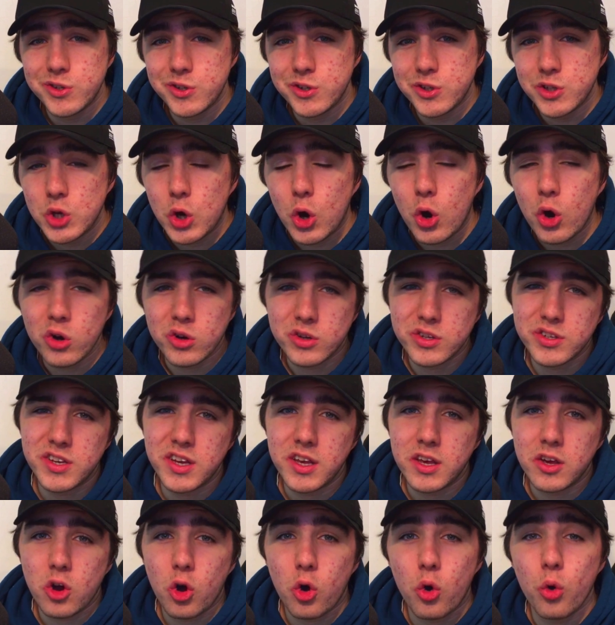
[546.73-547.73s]

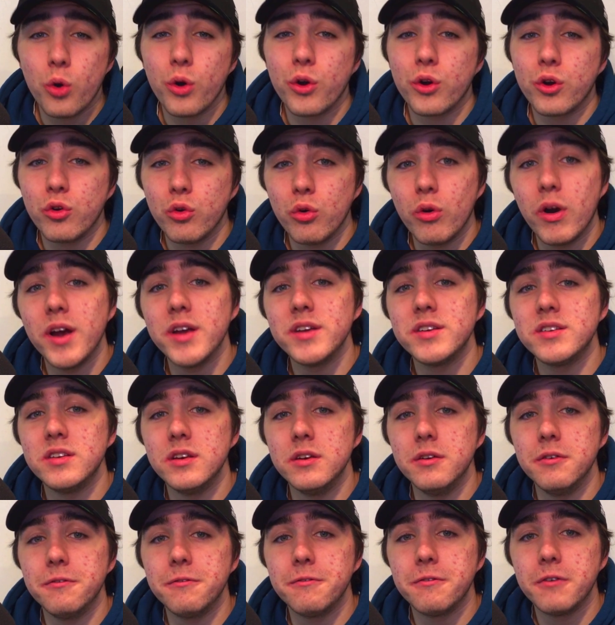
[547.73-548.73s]
toxic or
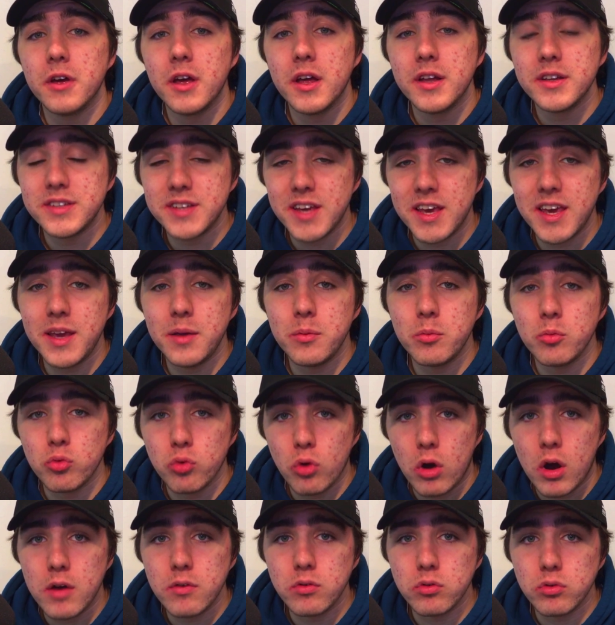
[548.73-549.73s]
aggressive team
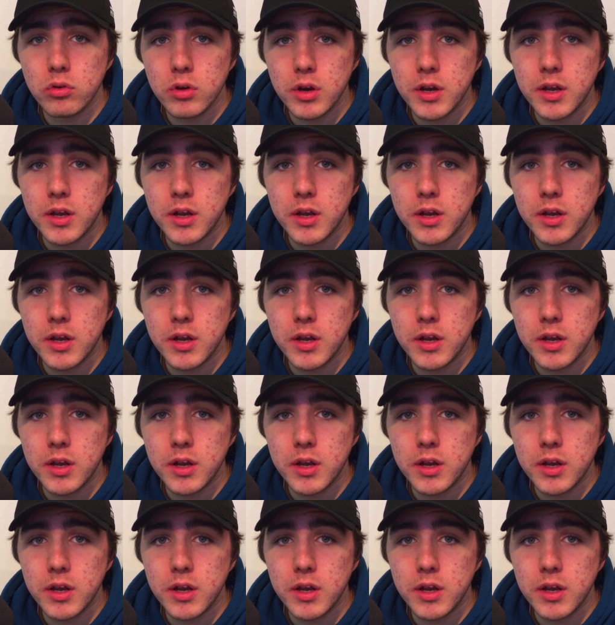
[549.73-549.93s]
rivalry.